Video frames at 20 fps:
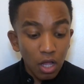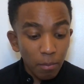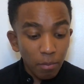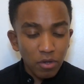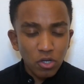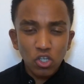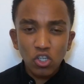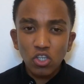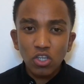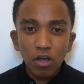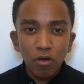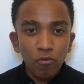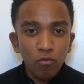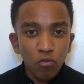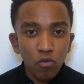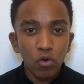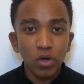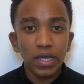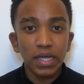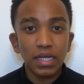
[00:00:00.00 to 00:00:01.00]
But just
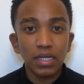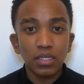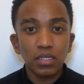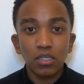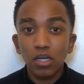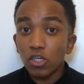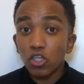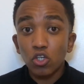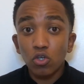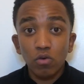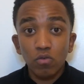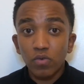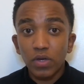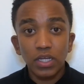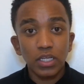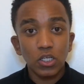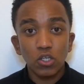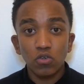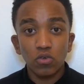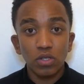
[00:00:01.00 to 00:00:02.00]
avoid touching your
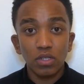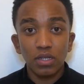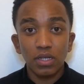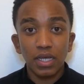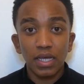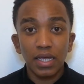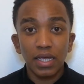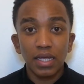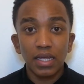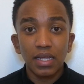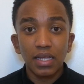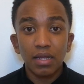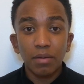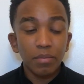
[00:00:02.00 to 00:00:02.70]
face during the day,